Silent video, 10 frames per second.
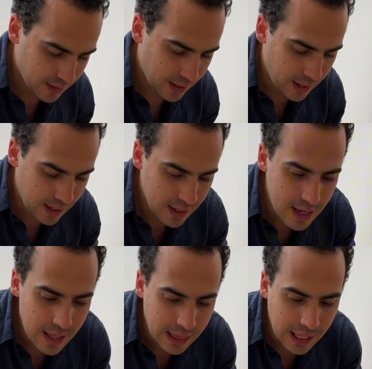I
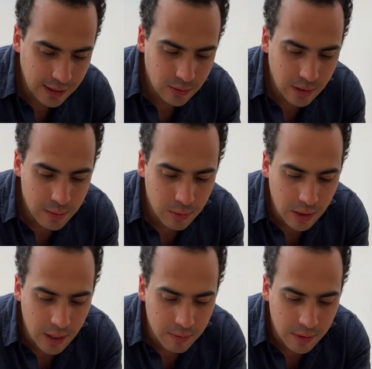like to
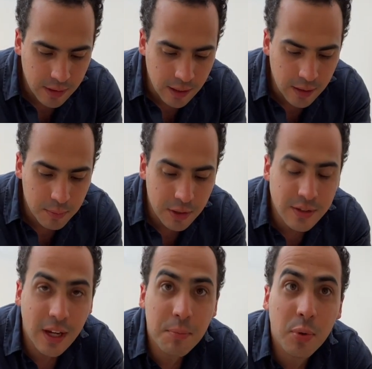label everything
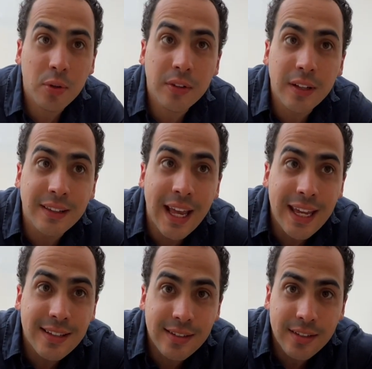because I put the
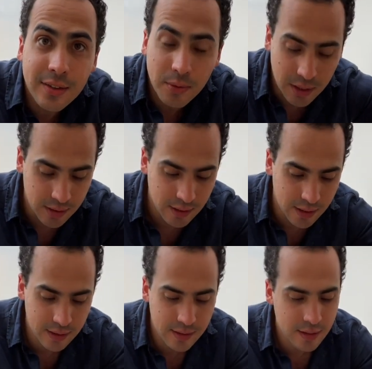date when I did
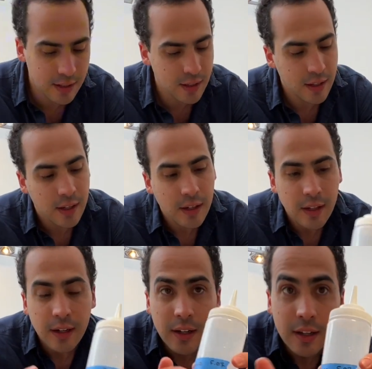it.
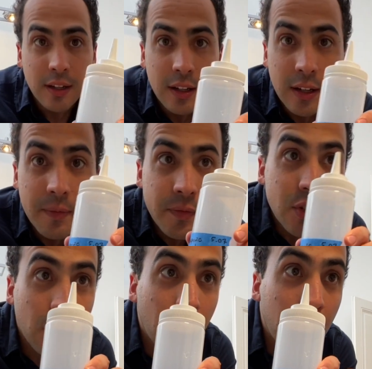
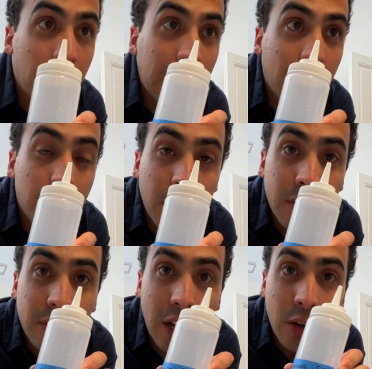So on my
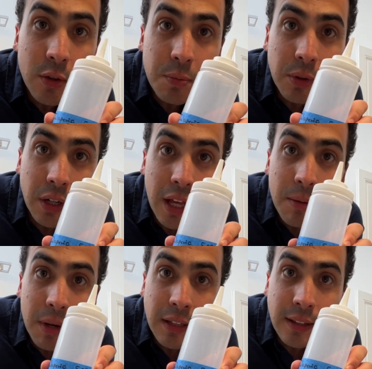labels, I always put the
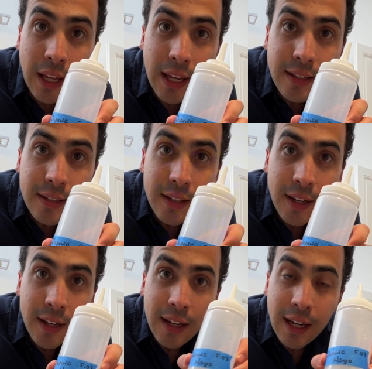name and the date.
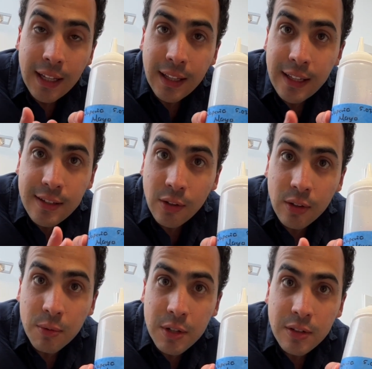And that's the
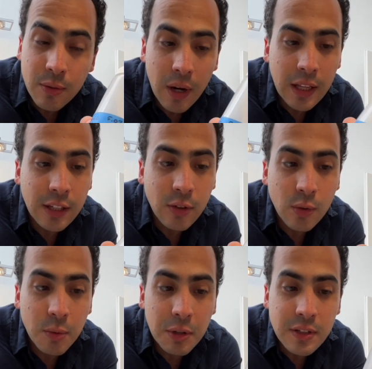only reason why I like to
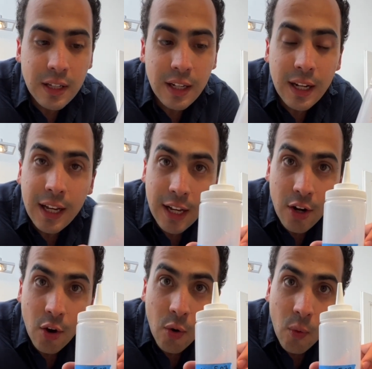do it, because then I can
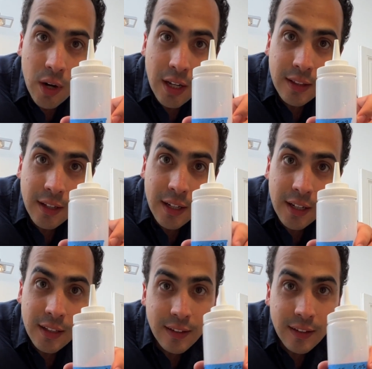know when I did it